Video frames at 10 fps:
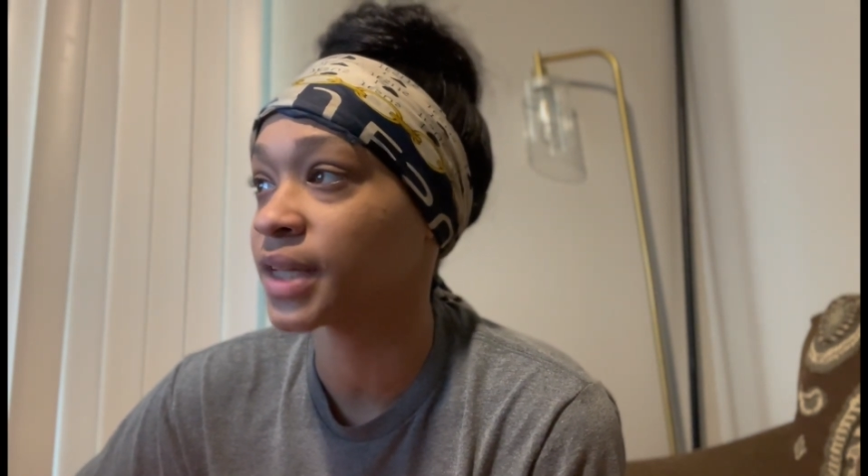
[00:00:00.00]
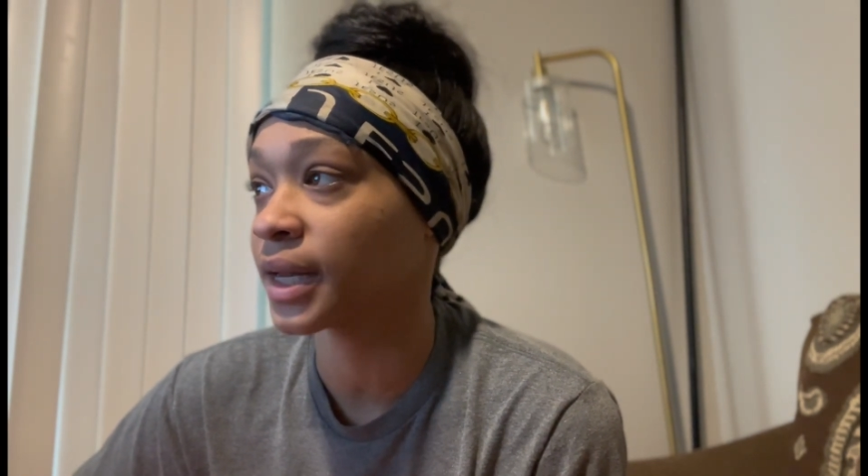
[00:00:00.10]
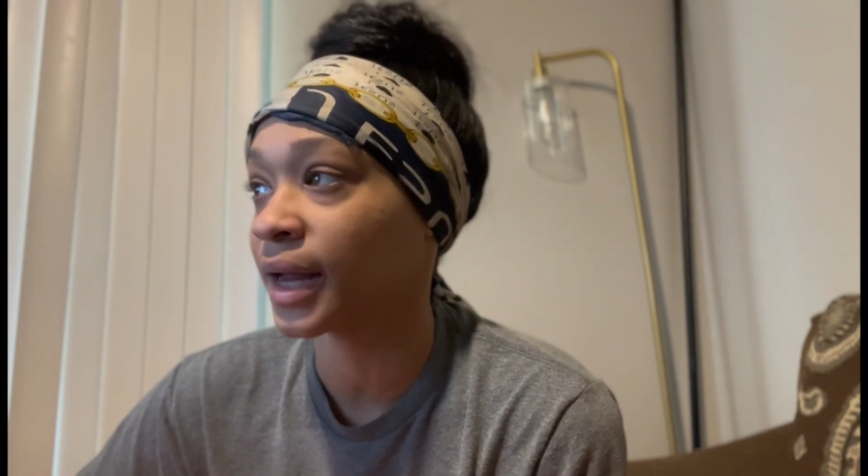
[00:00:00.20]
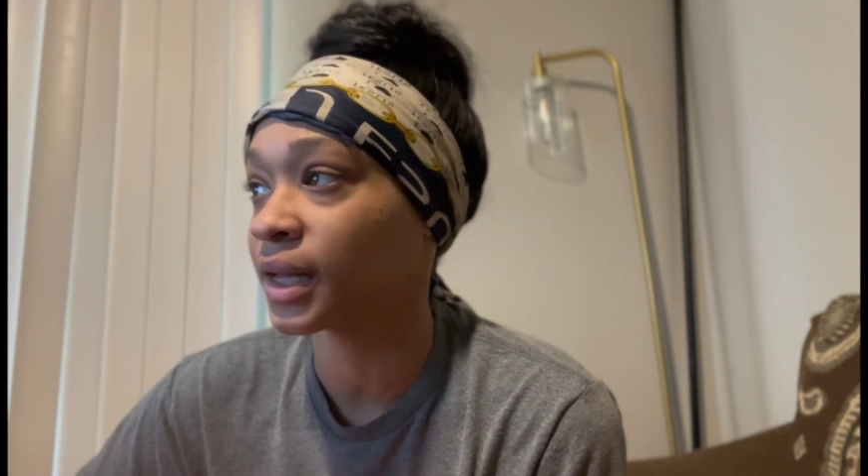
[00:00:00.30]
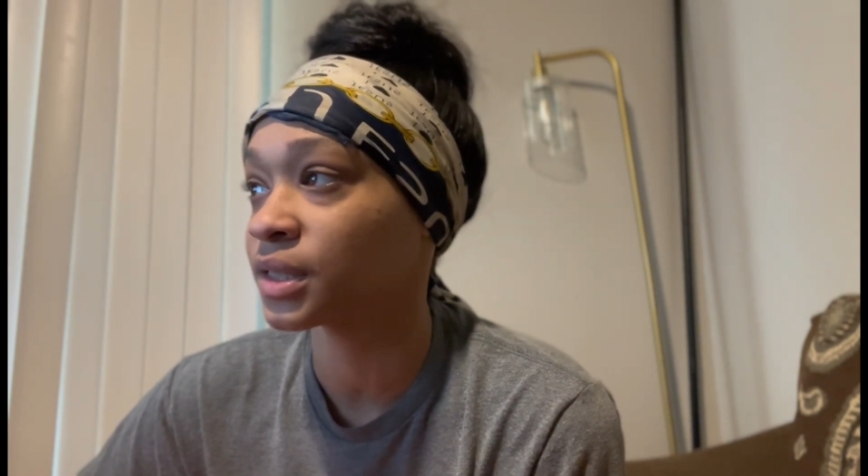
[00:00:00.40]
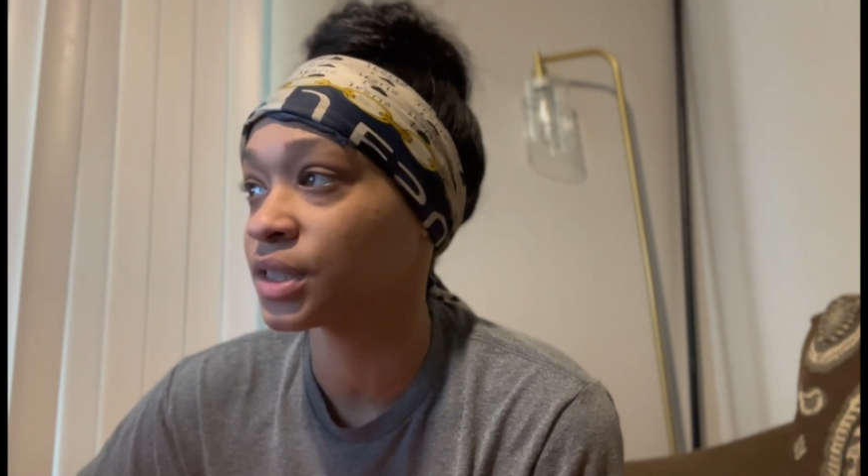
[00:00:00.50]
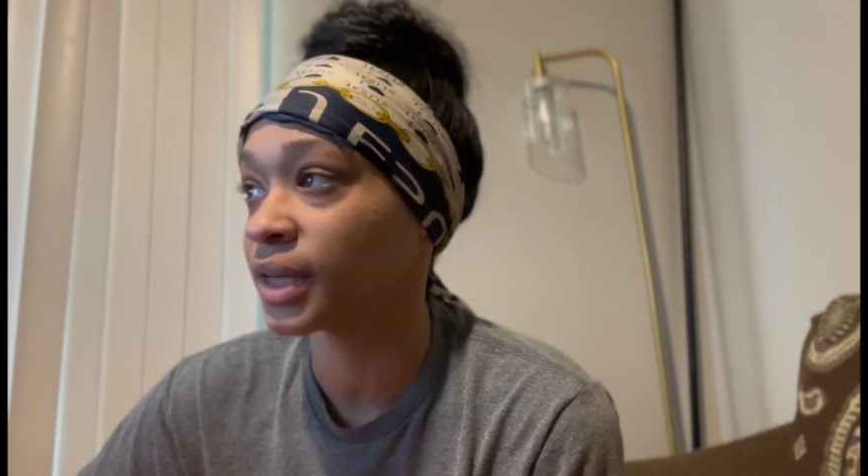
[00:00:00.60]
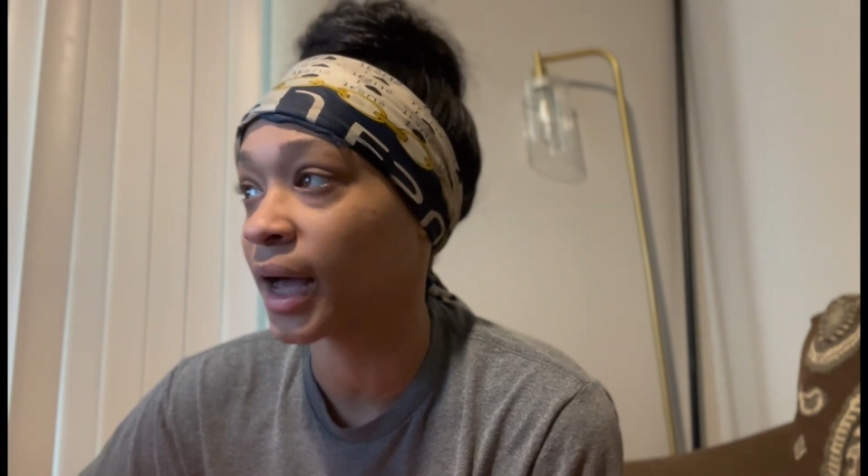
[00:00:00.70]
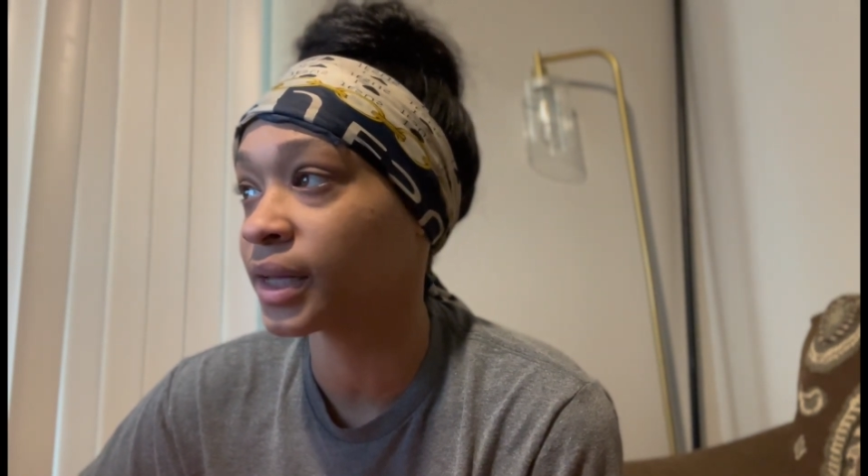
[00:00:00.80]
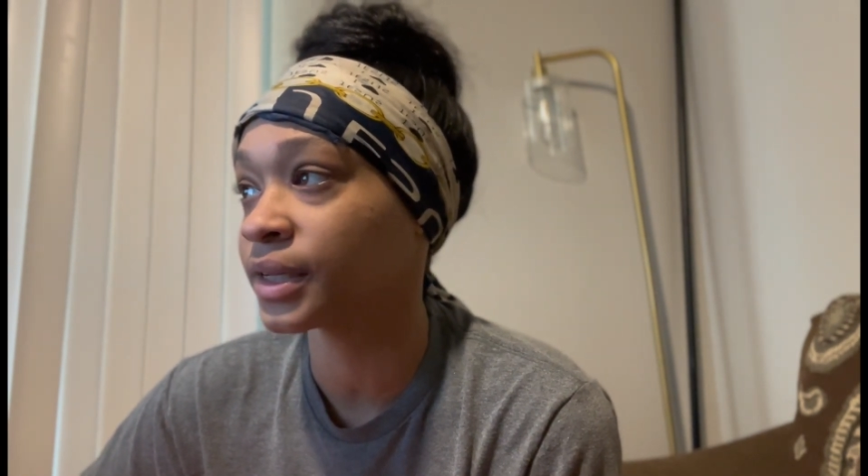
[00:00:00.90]
technology
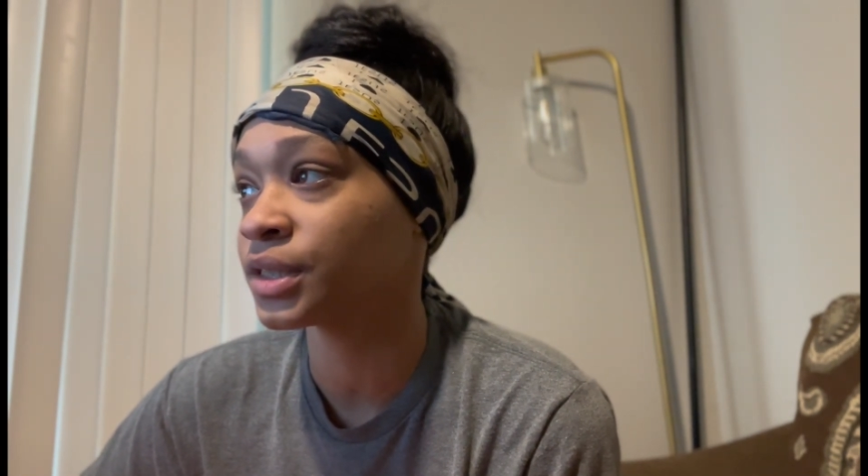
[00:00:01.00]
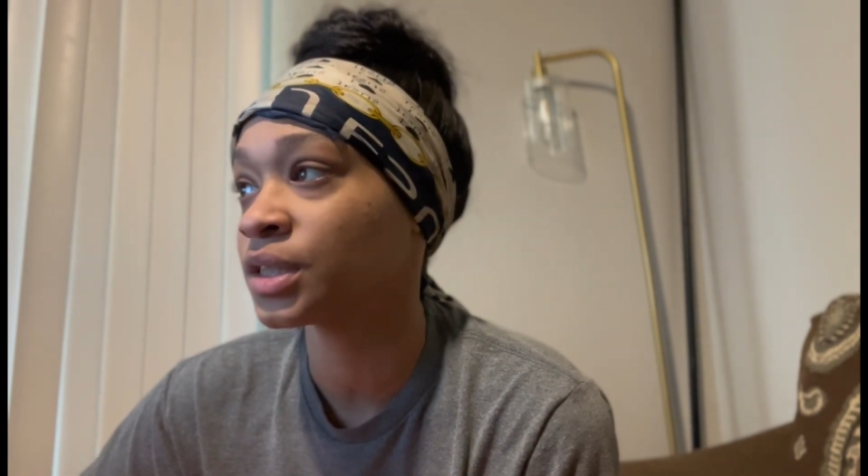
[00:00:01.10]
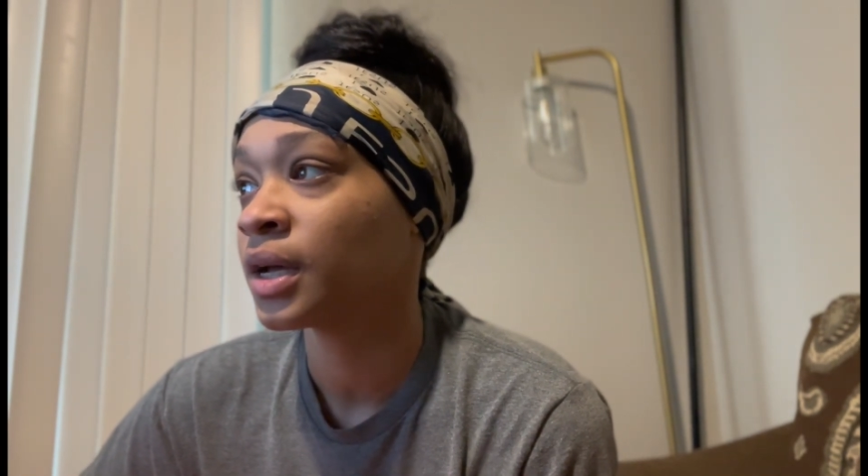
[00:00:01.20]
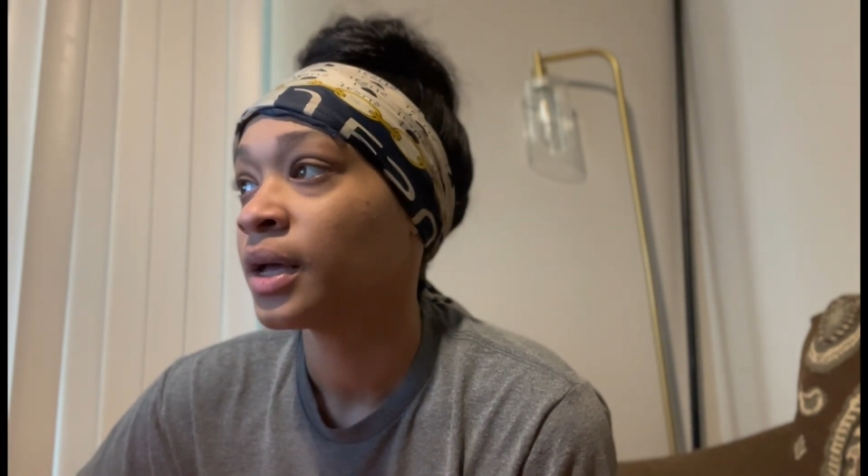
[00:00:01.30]
knowledge